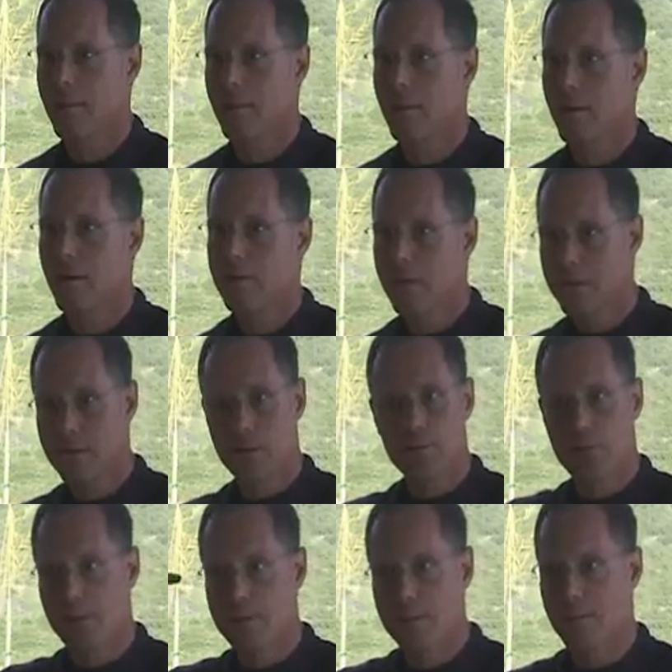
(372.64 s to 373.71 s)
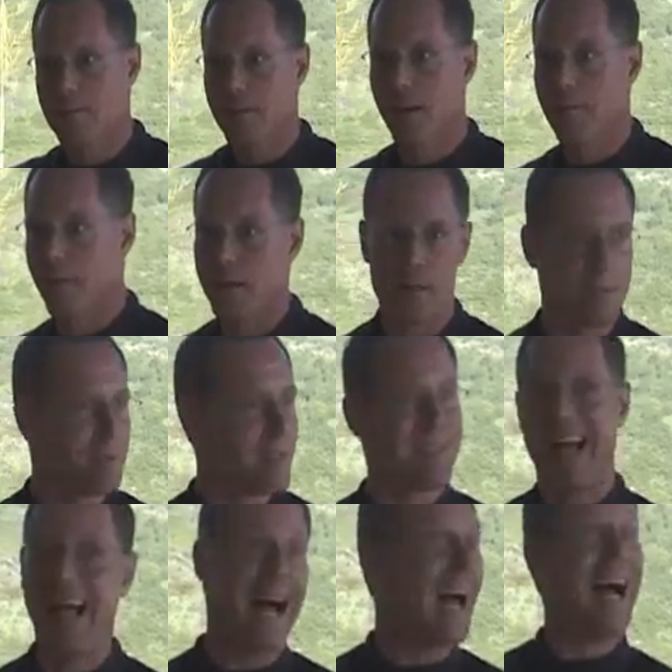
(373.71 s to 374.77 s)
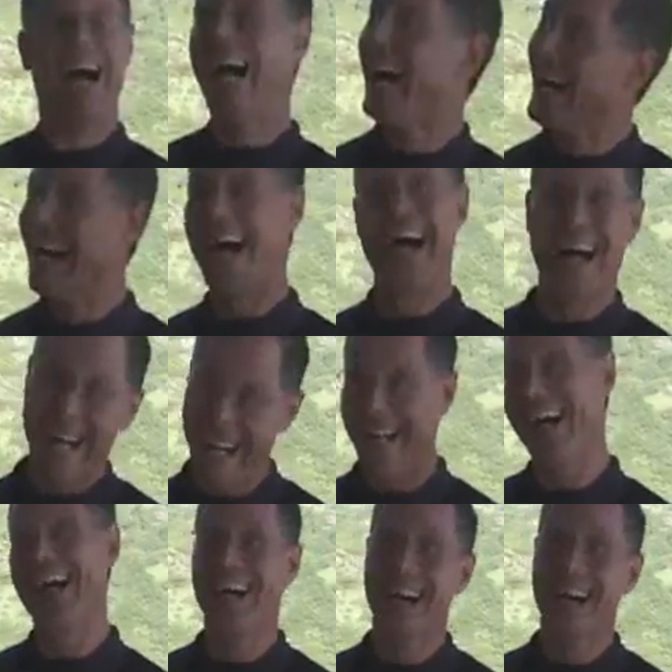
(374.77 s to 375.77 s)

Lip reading: Because he's convinced himself and he's just, I